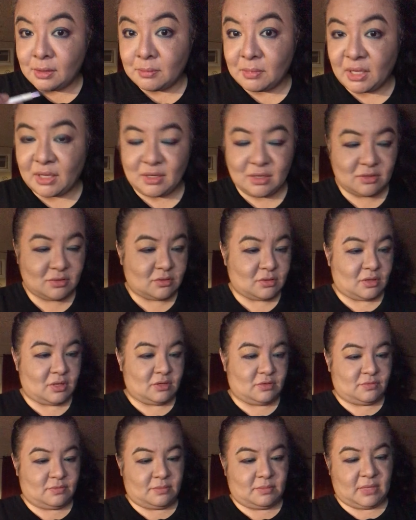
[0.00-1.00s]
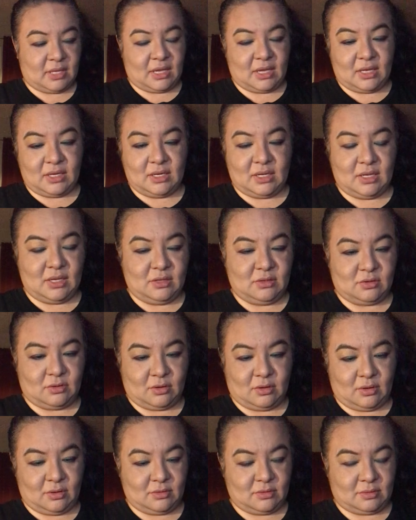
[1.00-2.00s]
Any stories from the 80s
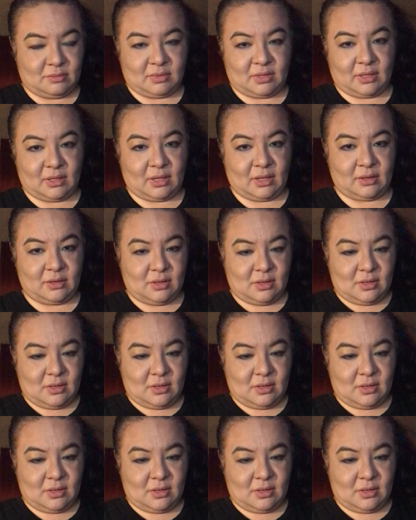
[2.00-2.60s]
or something like that.